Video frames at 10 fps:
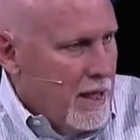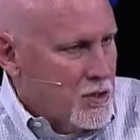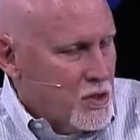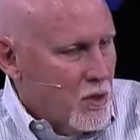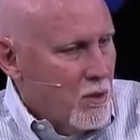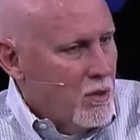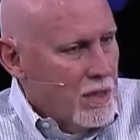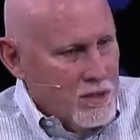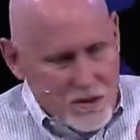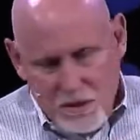And so
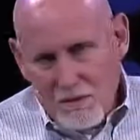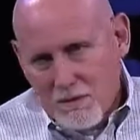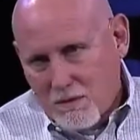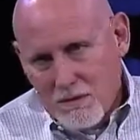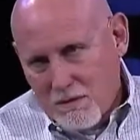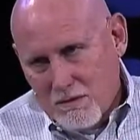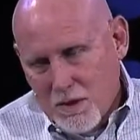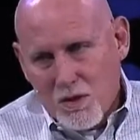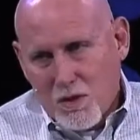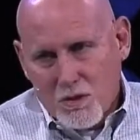his
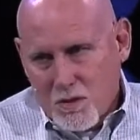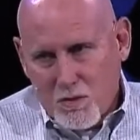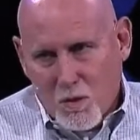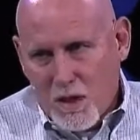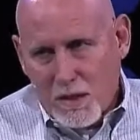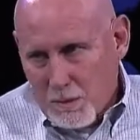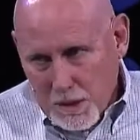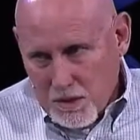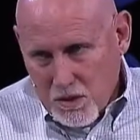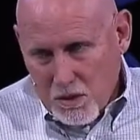resources were
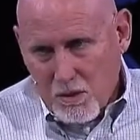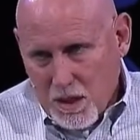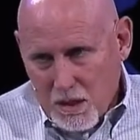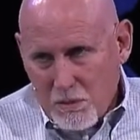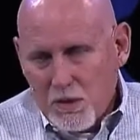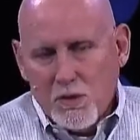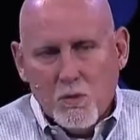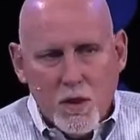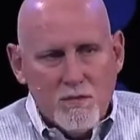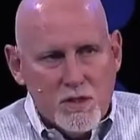unlimited, so he
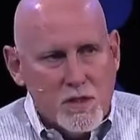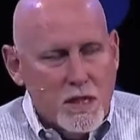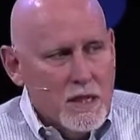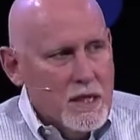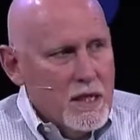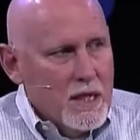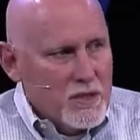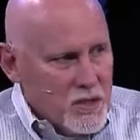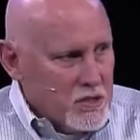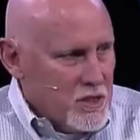commissioned one of his
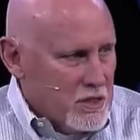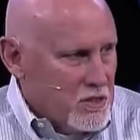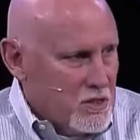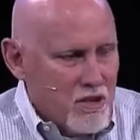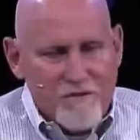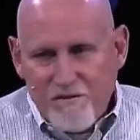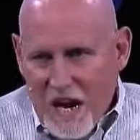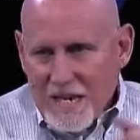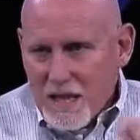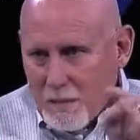assistants to
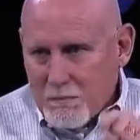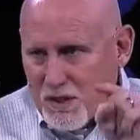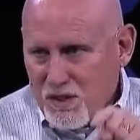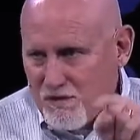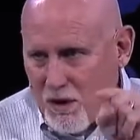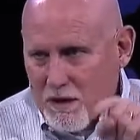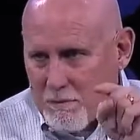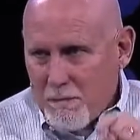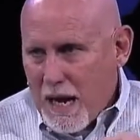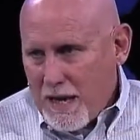find that piece of art
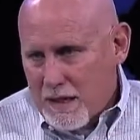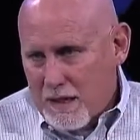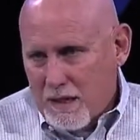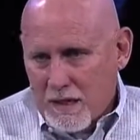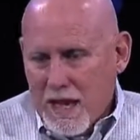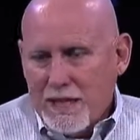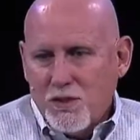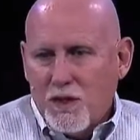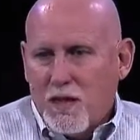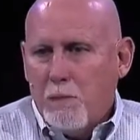and buy it. Guy
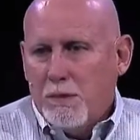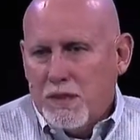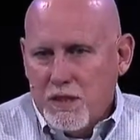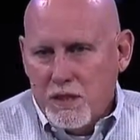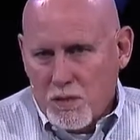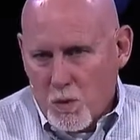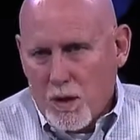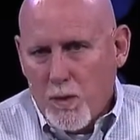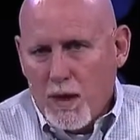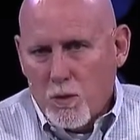took a couple of years,
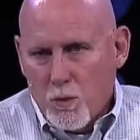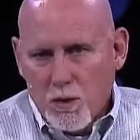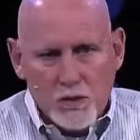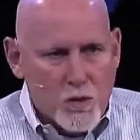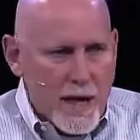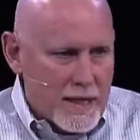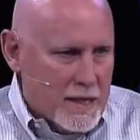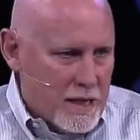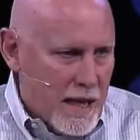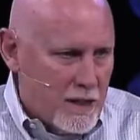went around the world
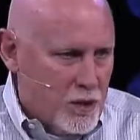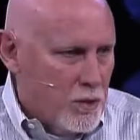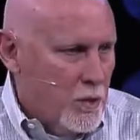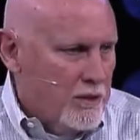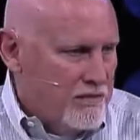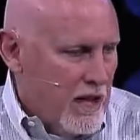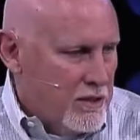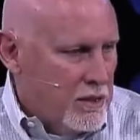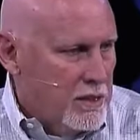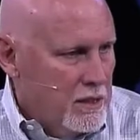tracking it down. You know where he
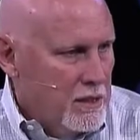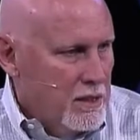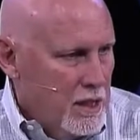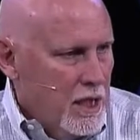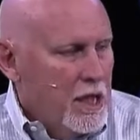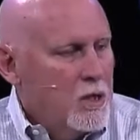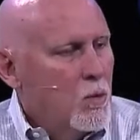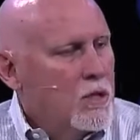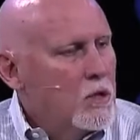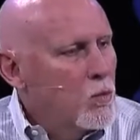found it?
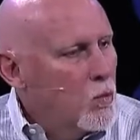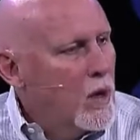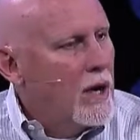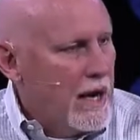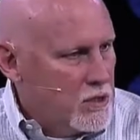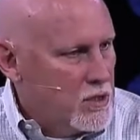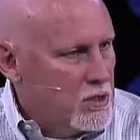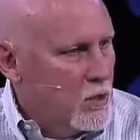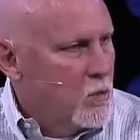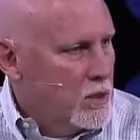In one of the
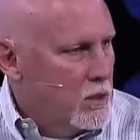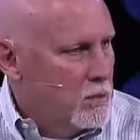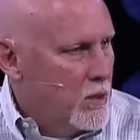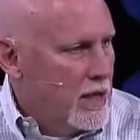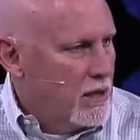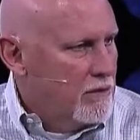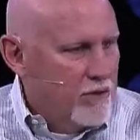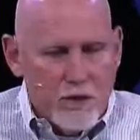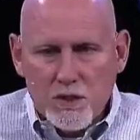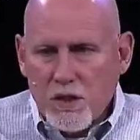warehouses that William
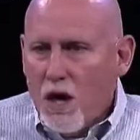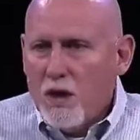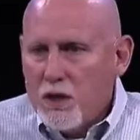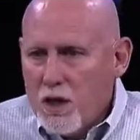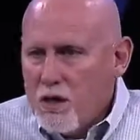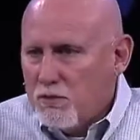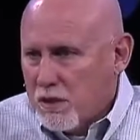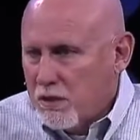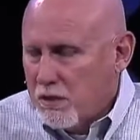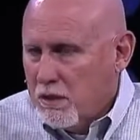Randolph Hearst already owned.